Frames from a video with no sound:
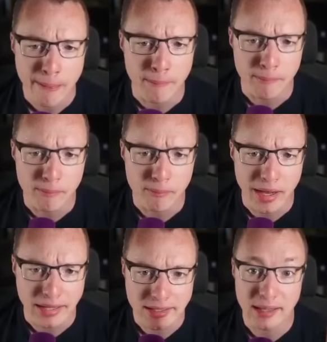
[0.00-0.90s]

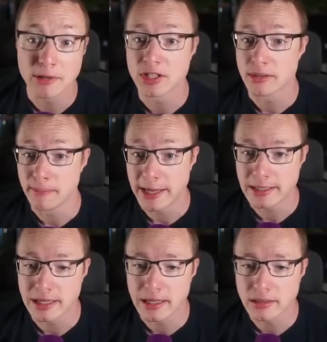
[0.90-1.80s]
I established a
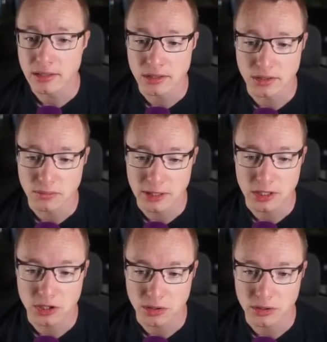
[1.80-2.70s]
baseline just to be
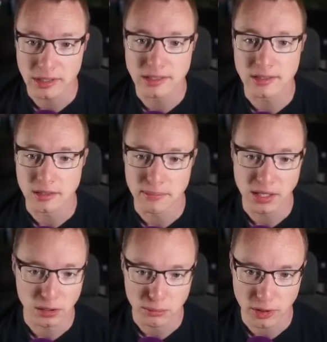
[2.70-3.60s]
sure. This is the
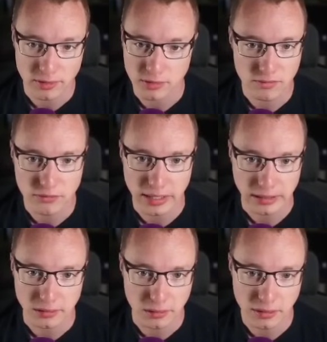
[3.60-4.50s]
Mandelbrot
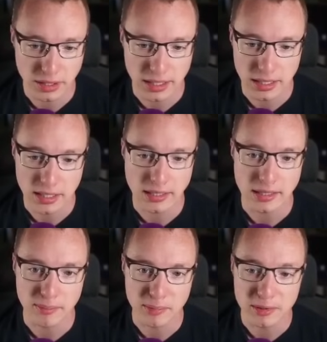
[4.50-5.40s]
fractal thingy
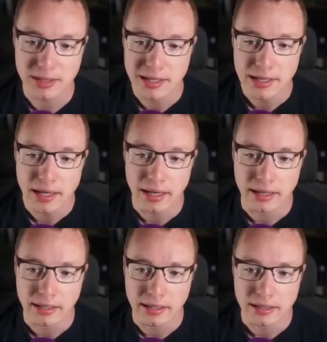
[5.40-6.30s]
example.
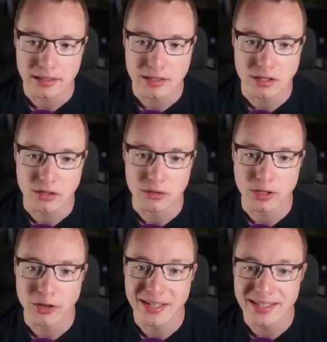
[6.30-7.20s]
So
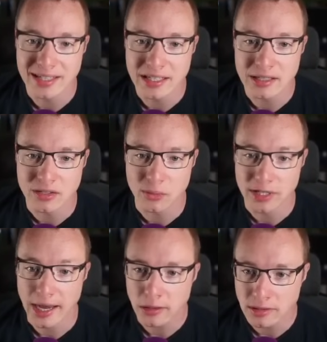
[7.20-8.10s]
you can see, so
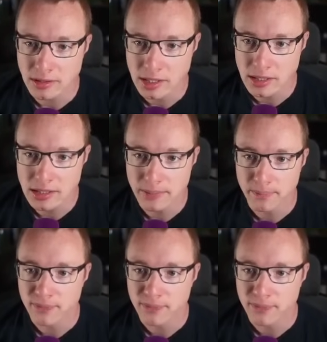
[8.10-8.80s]
without the JIT,